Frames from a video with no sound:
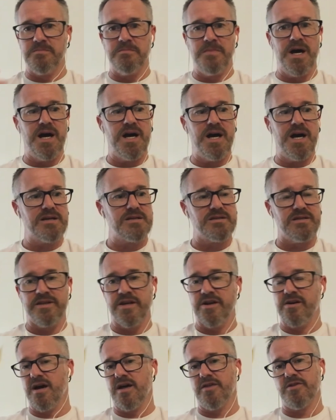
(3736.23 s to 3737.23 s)
Marks, and
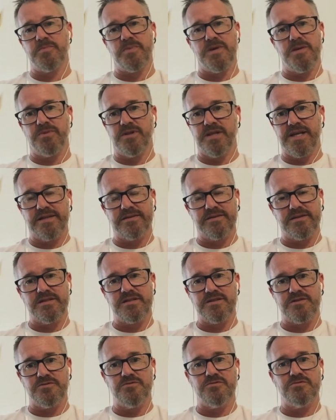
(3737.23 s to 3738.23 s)
there are other people out there
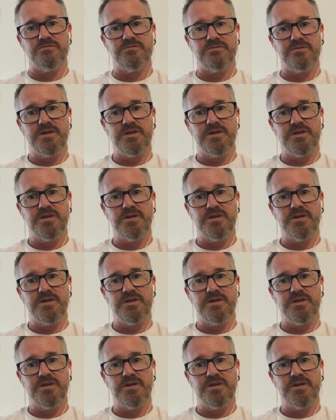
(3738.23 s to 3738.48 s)
too.